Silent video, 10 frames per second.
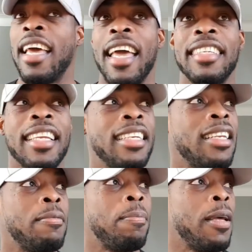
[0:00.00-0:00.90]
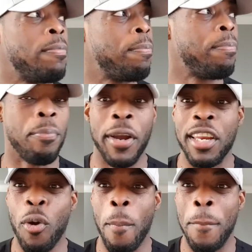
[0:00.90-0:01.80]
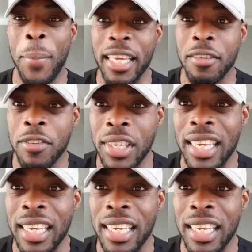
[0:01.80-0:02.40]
it's bringing your best physique,